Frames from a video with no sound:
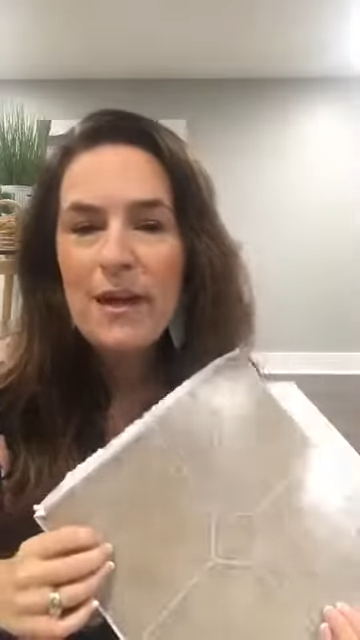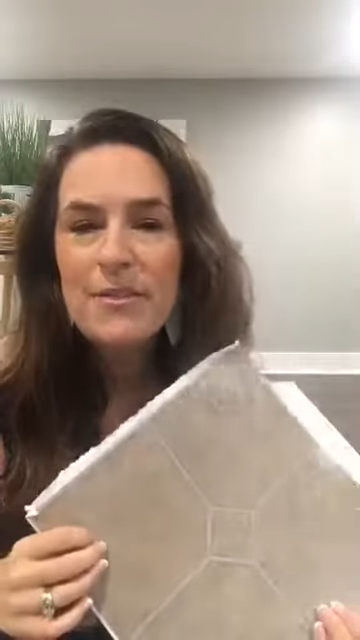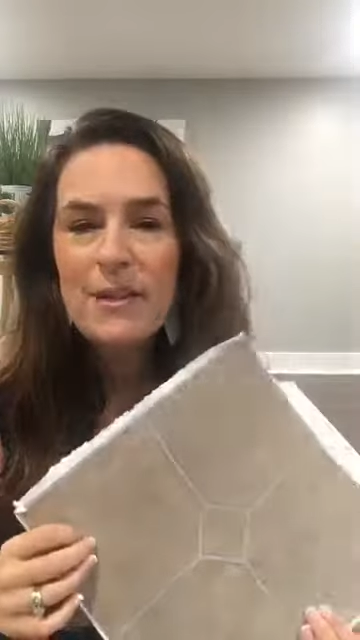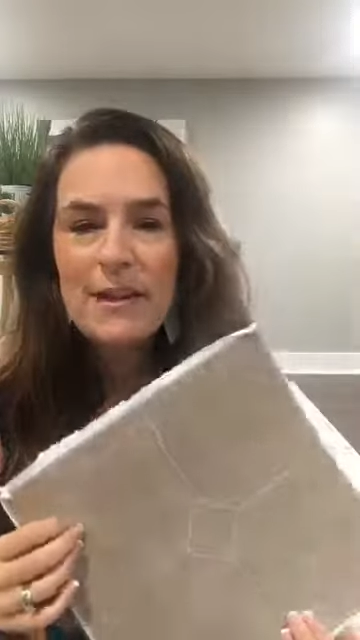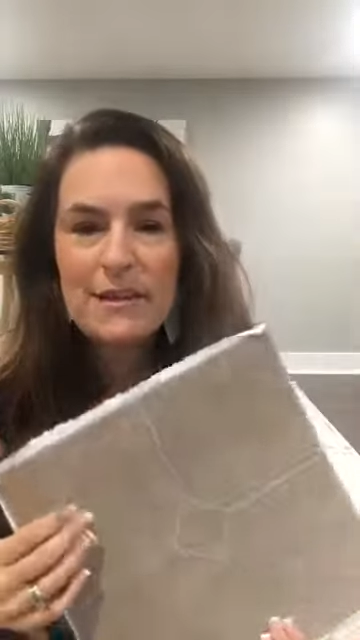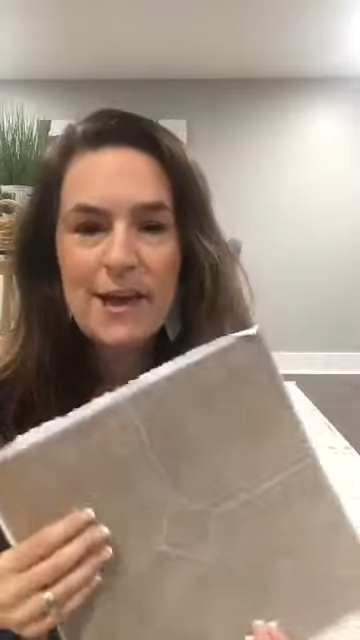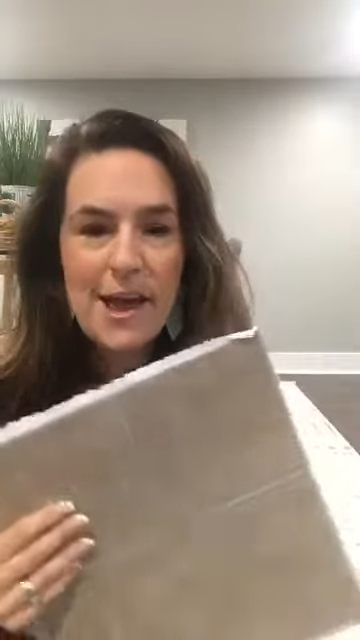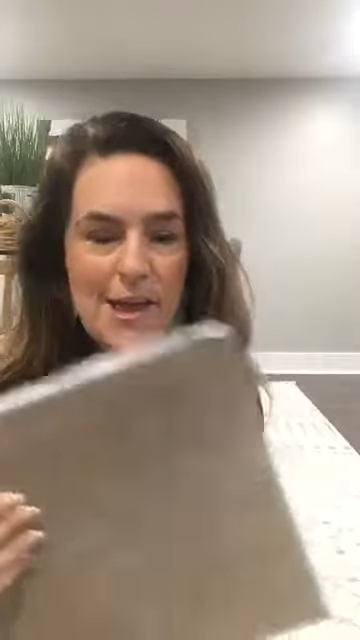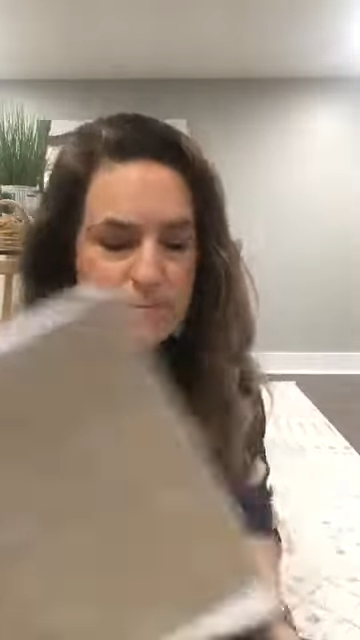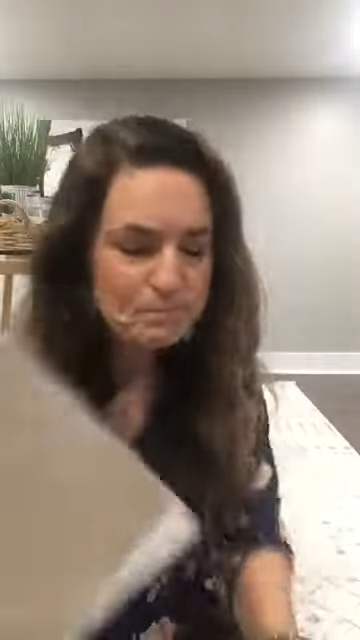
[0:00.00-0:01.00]
And then
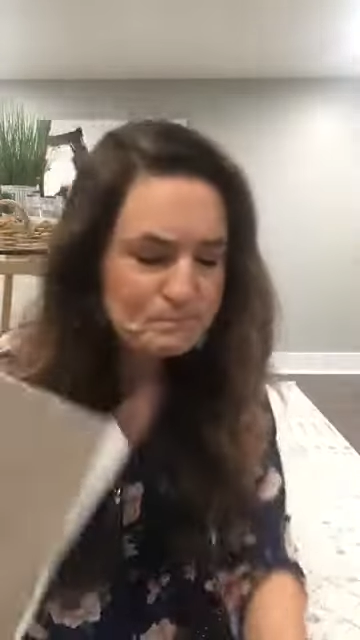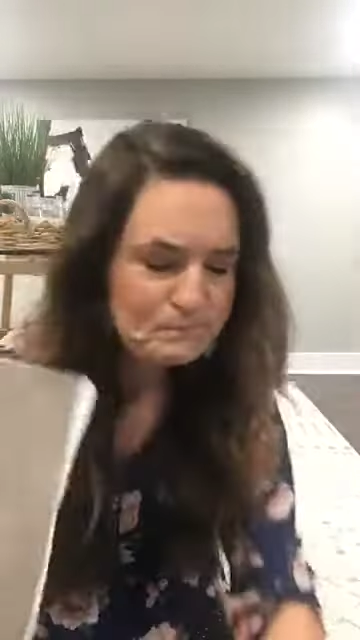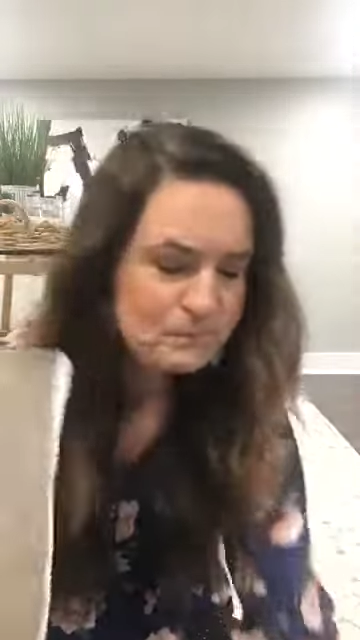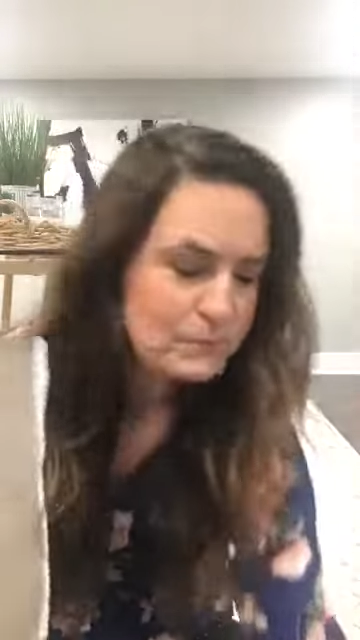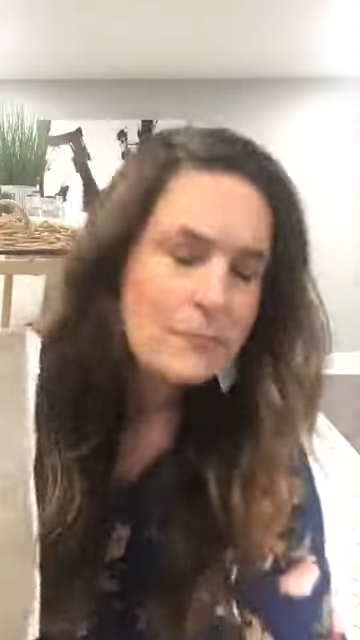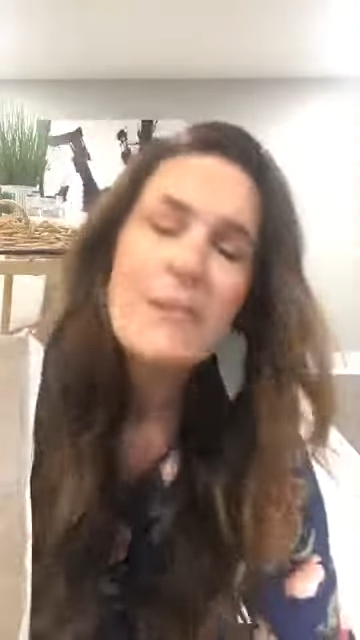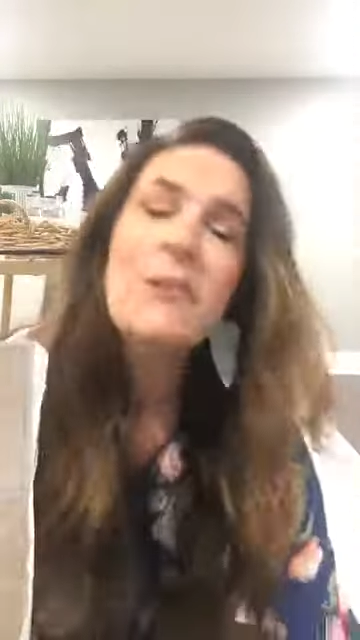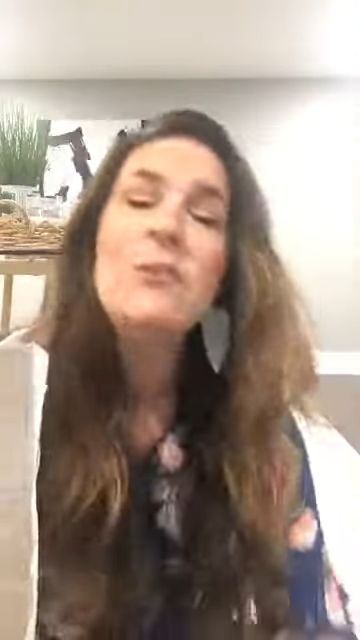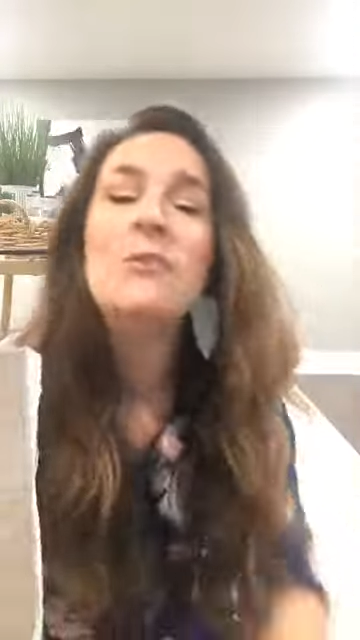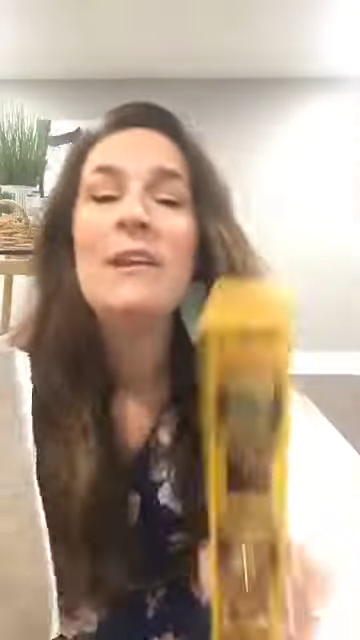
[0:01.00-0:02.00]
um,
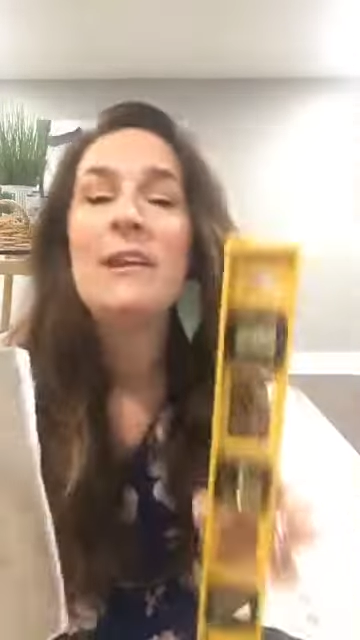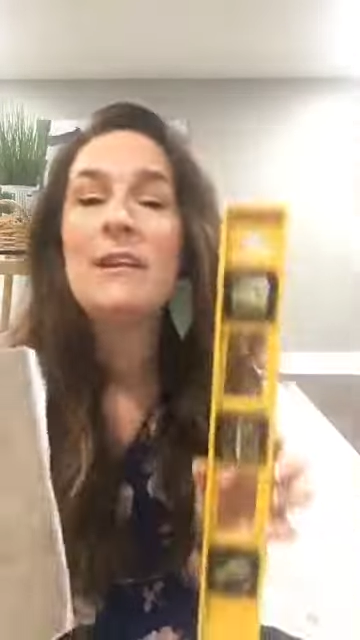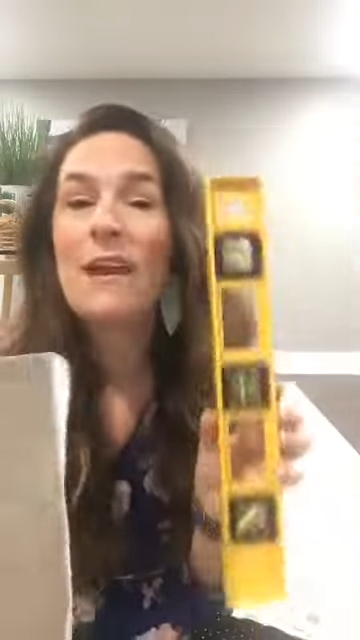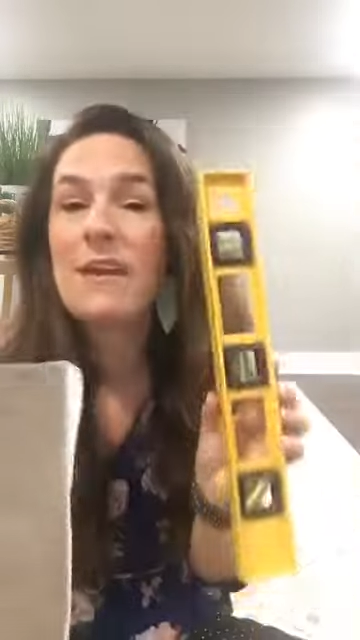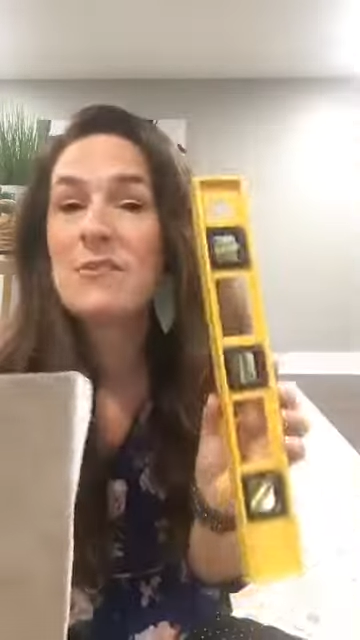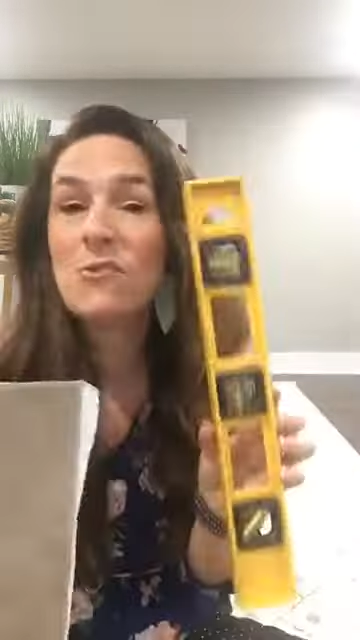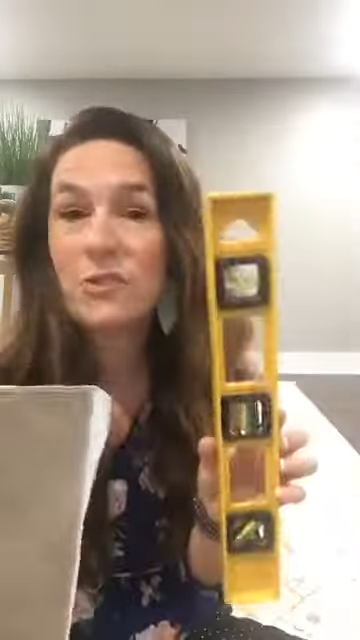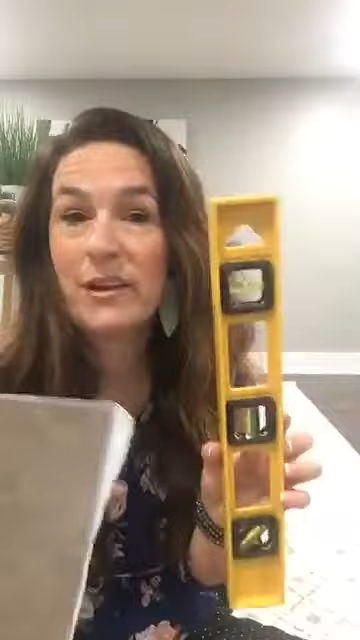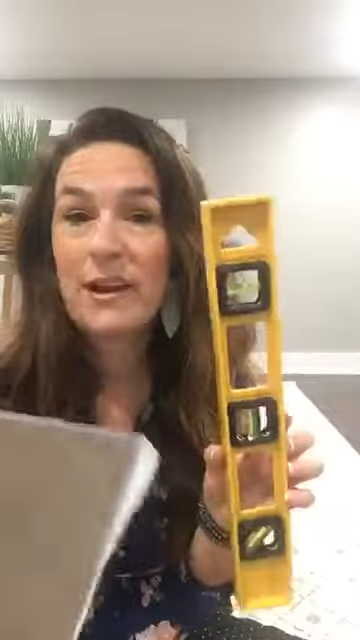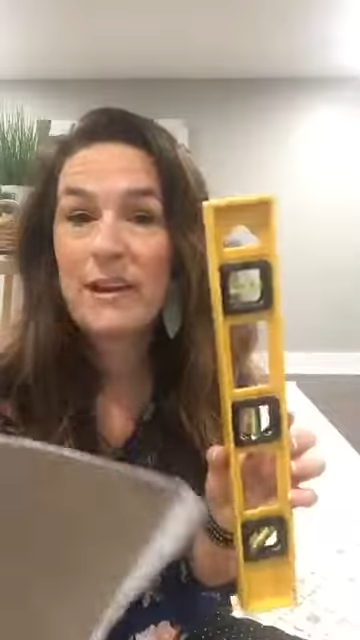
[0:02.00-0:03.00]
you'll need a
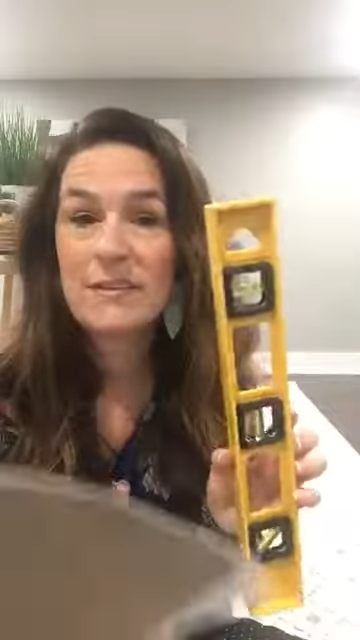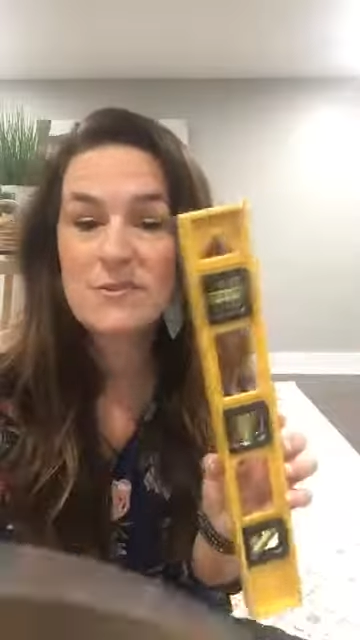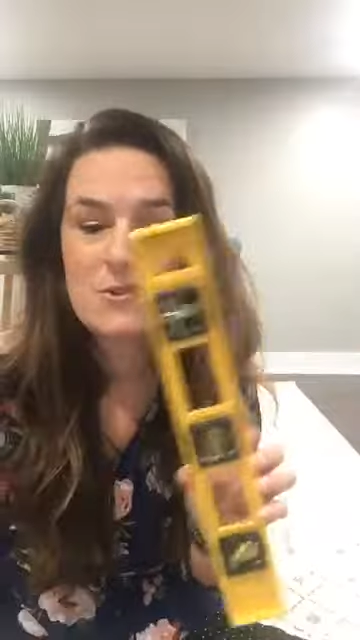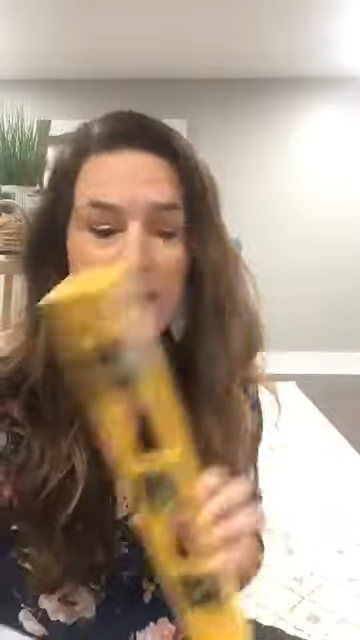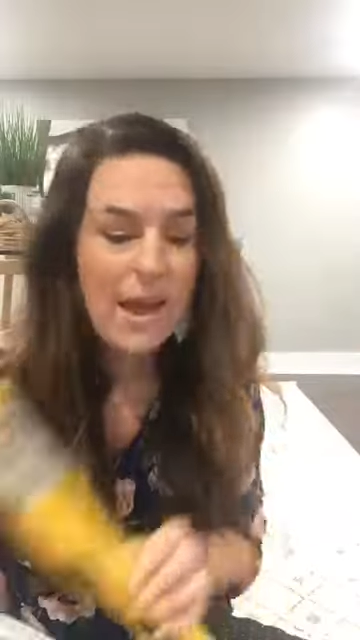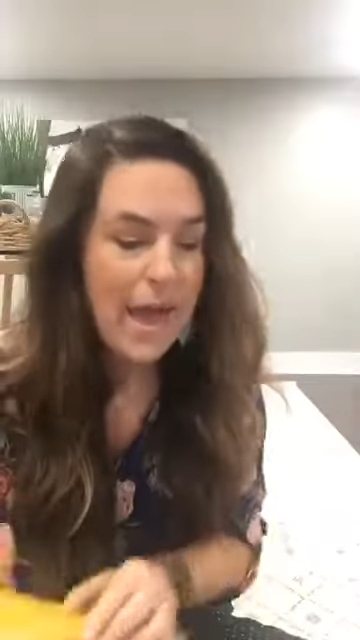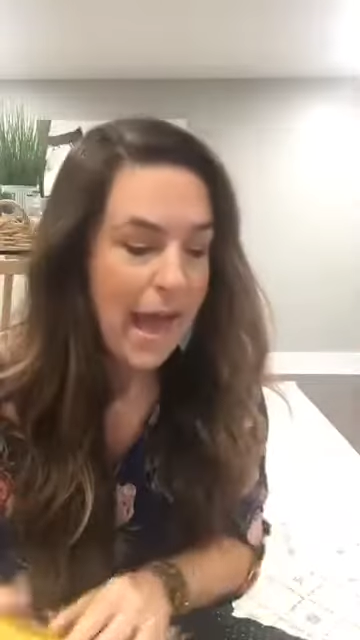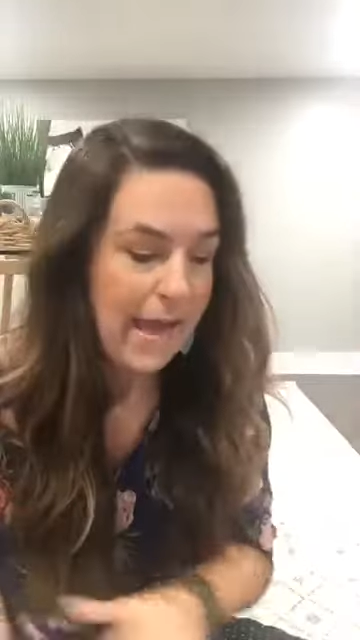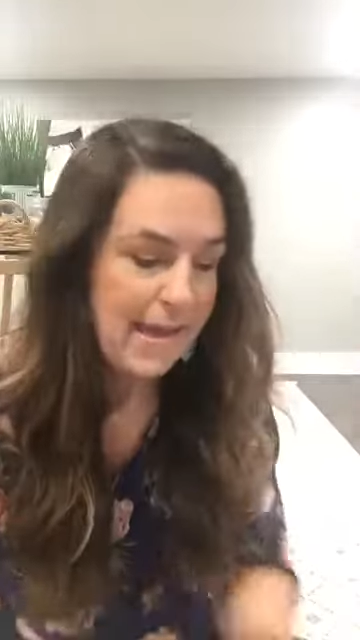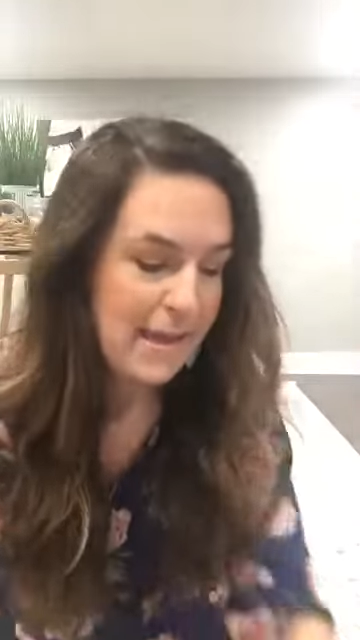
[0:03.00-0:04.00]
straight edge
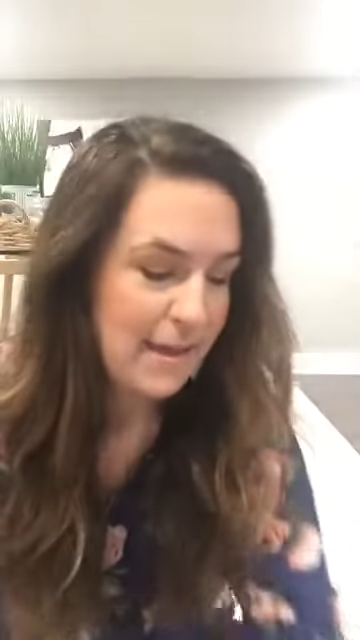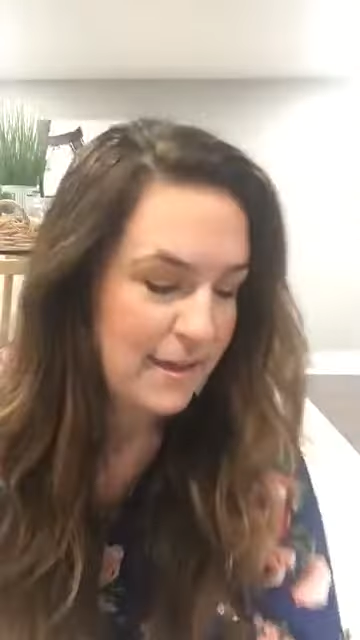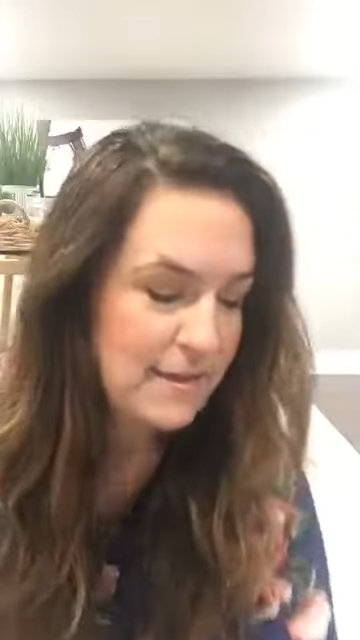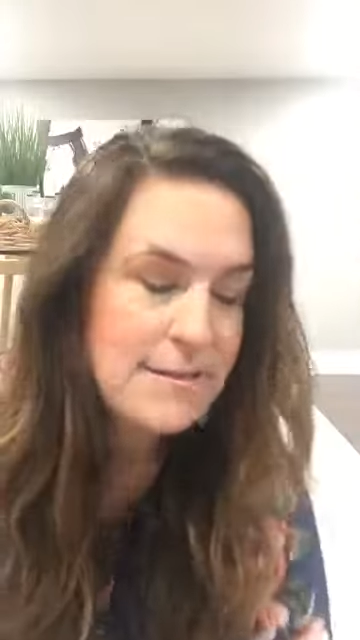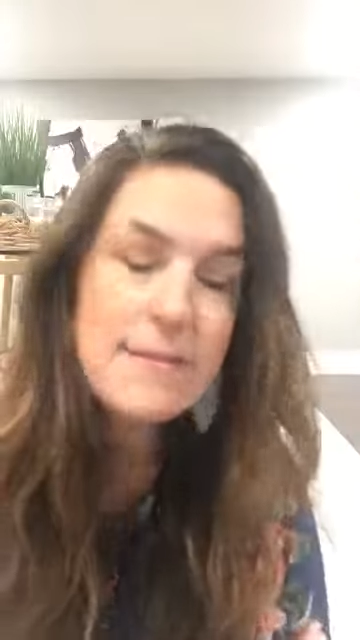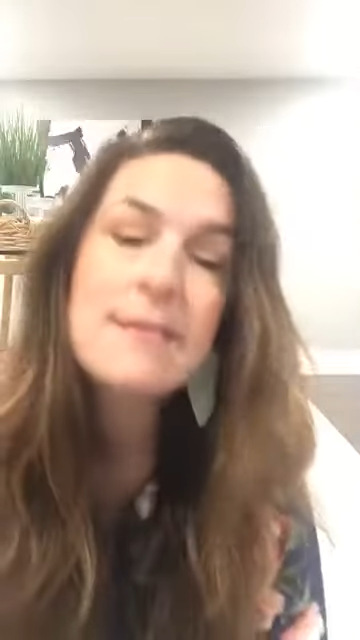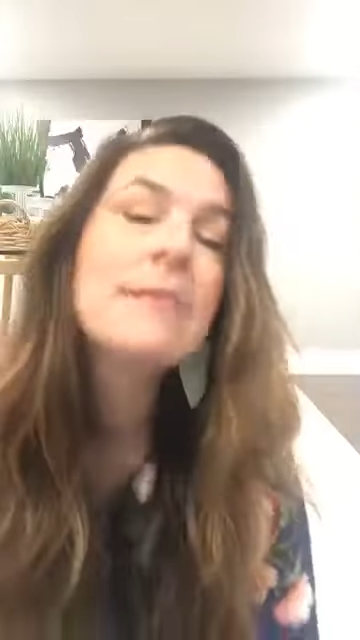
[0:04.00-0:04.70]
and